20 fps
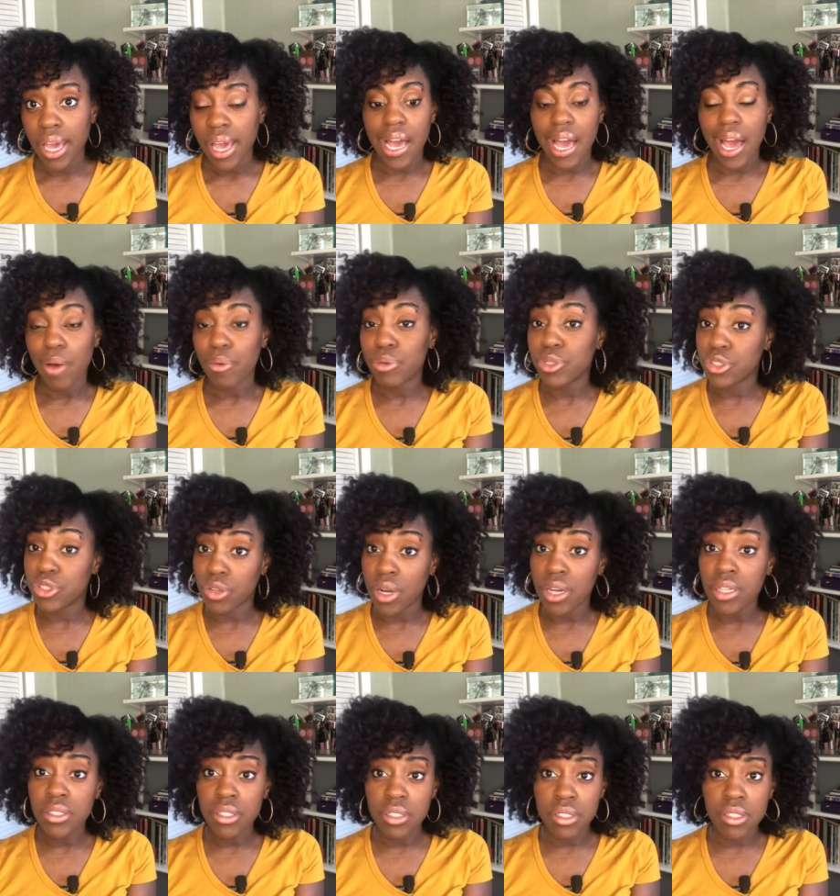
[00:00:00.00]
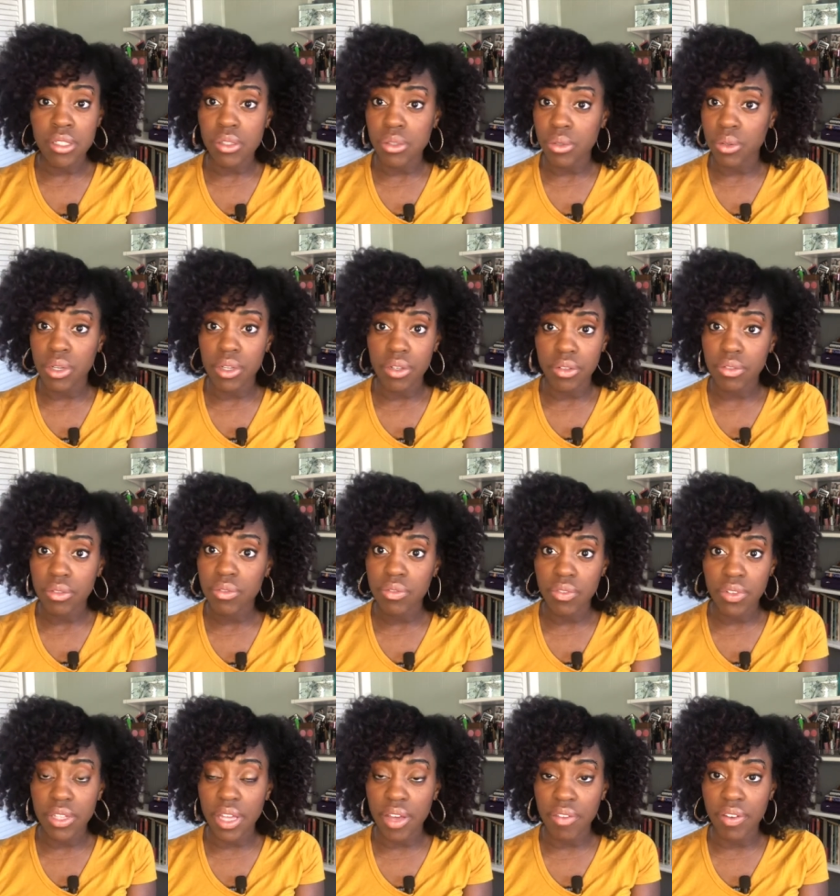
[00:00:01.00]
I was drawn to this story
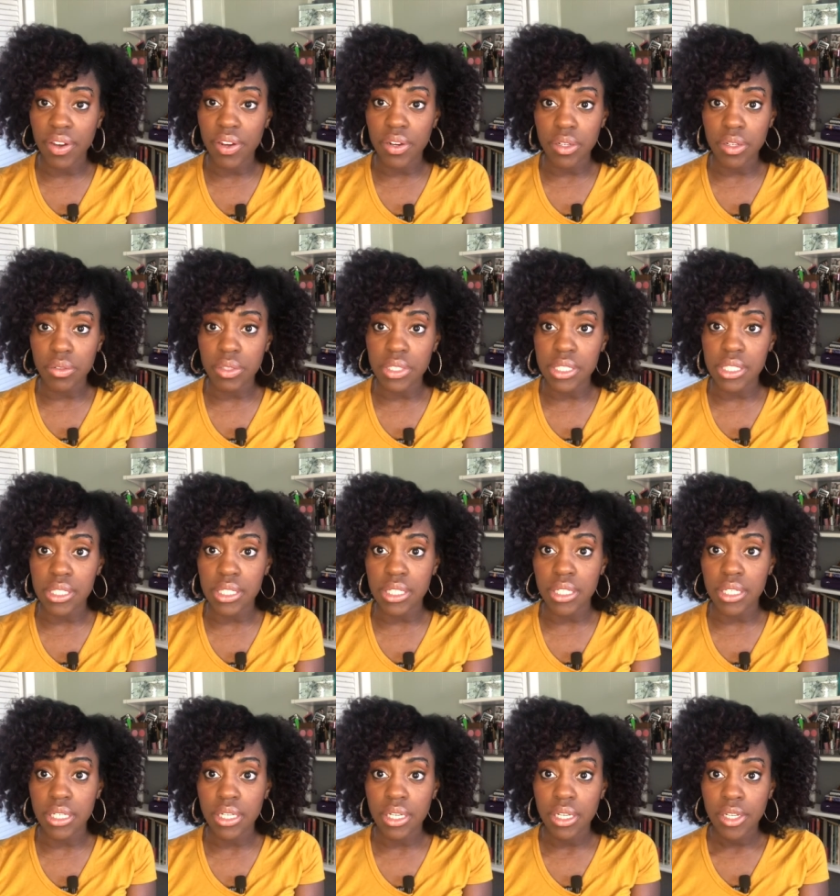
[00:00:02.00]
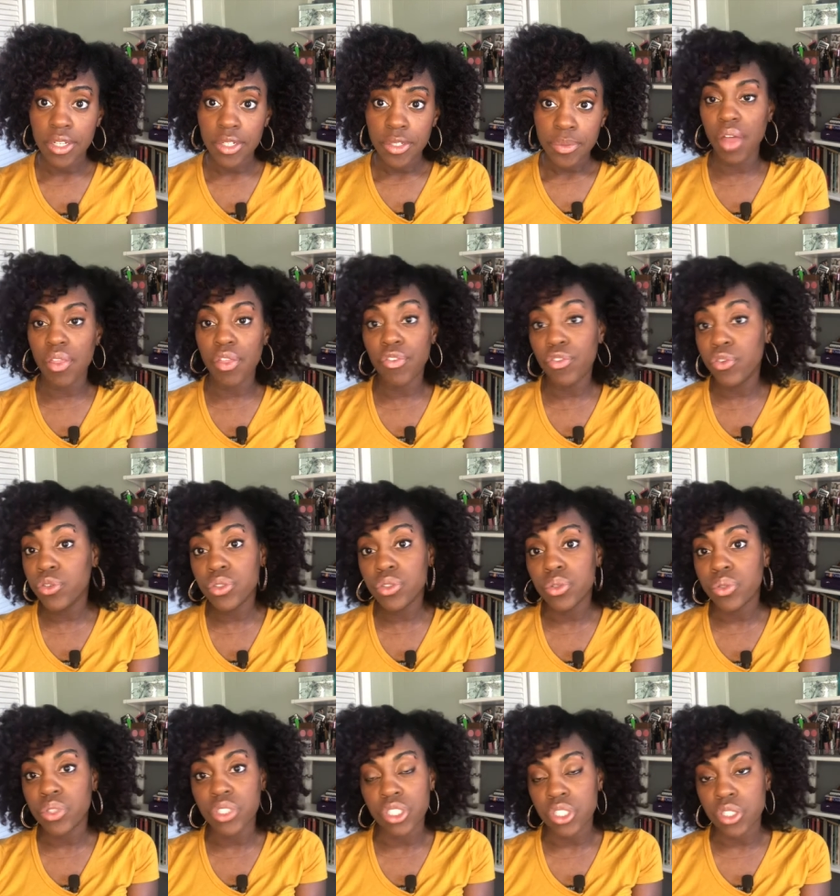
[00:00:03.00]
for that very reason the full
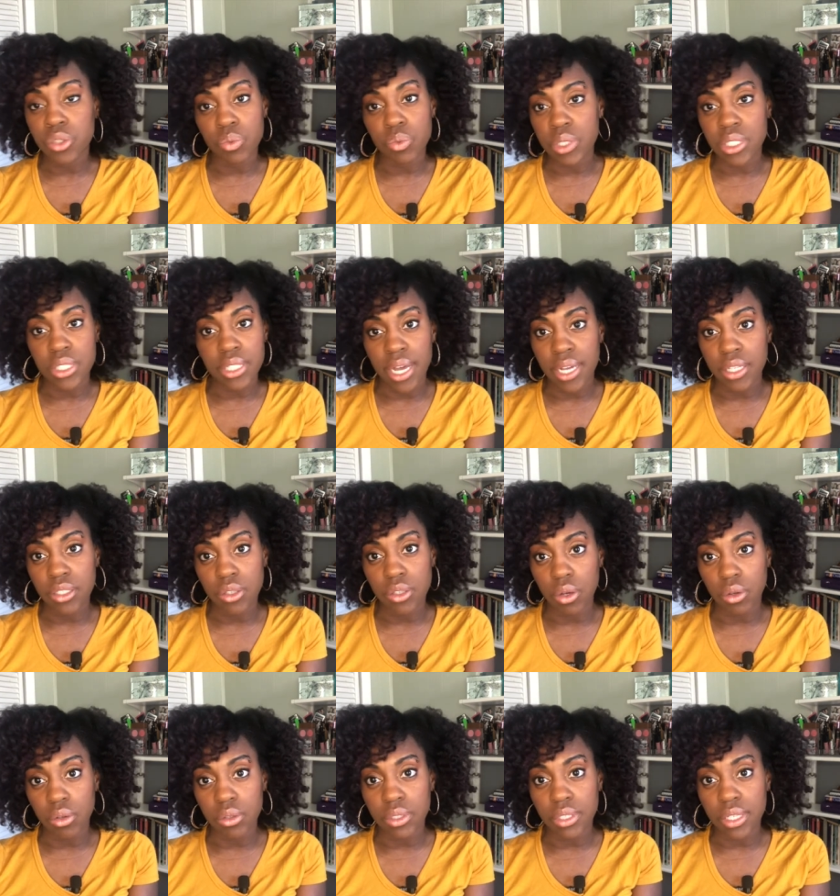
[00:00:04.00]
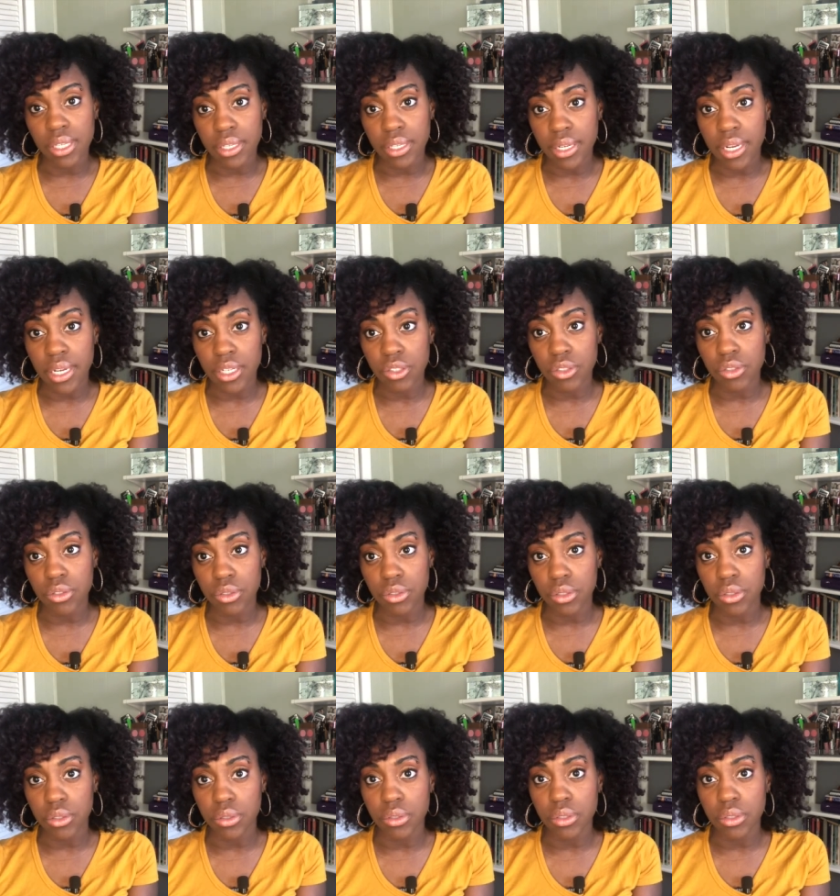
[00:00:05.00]
story just was not told in national news.